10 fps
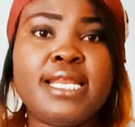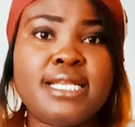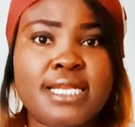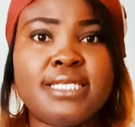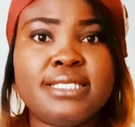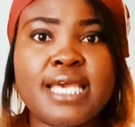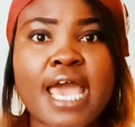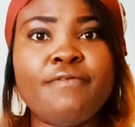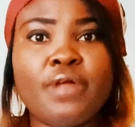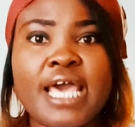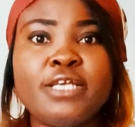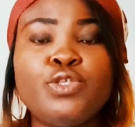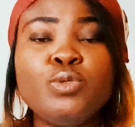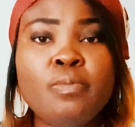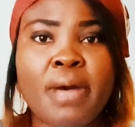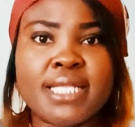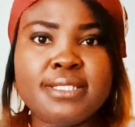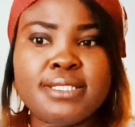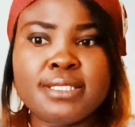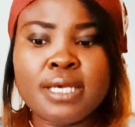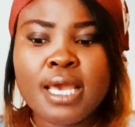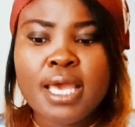dated this guy for like two months